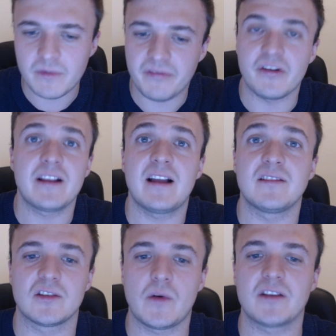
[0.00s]
Freelance
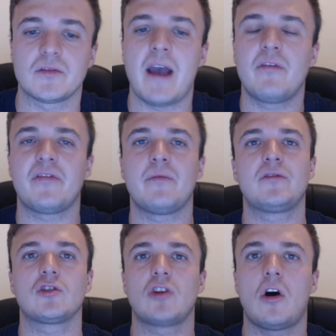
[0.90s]
as well. So everything we
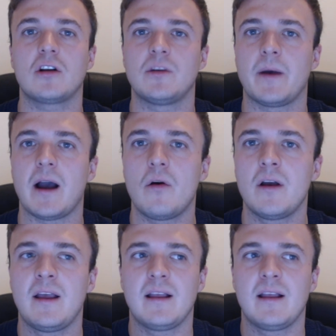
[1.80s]
just talked about,